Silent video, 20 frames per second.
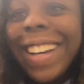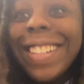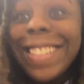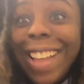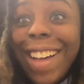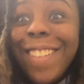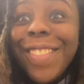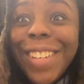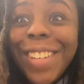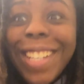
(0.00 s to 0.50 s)

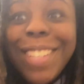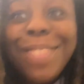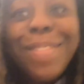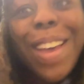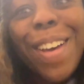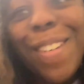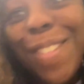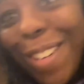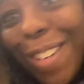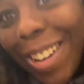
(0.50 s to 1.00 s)
Netflix
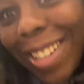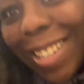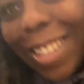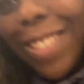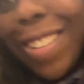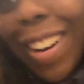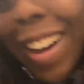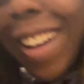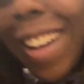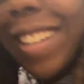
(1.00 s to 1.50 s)
may have gotten
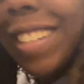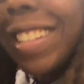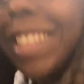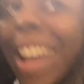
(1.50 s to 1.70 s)
it right.